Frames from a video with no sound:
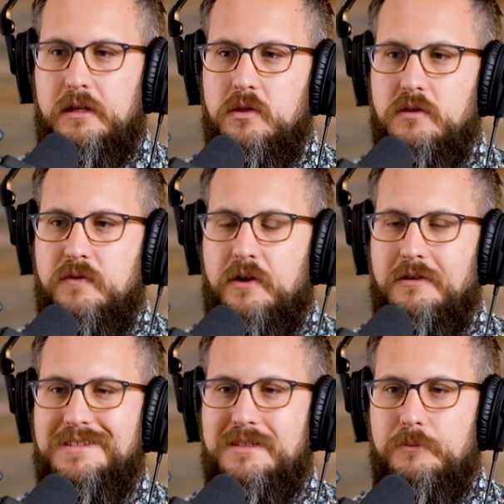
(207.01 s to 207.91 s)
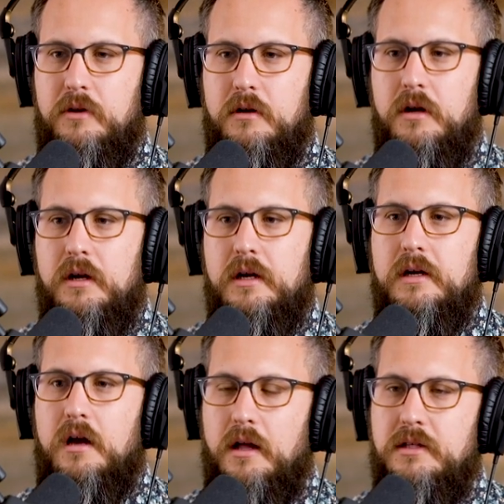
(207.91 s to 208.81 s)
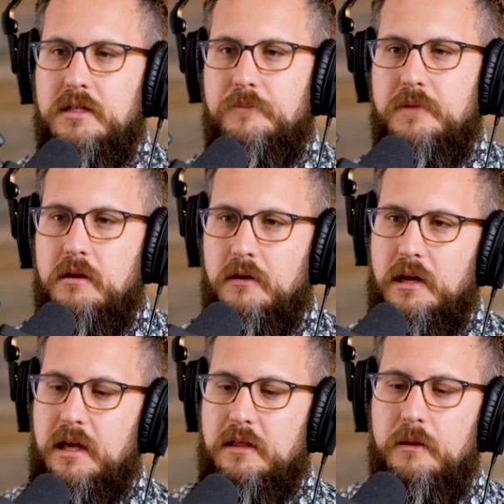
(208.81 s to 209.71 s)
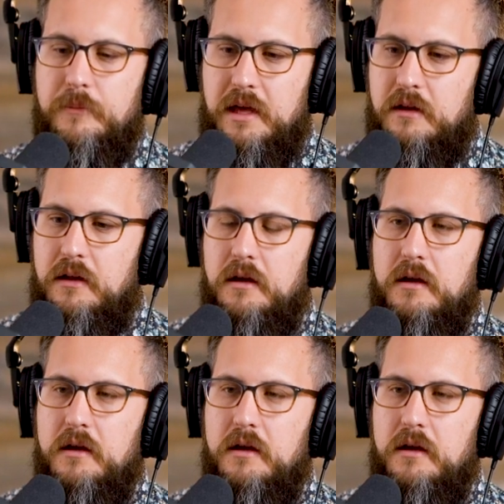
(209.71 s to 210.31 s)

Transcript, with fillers: So it's a very similar concept that you're going to get them in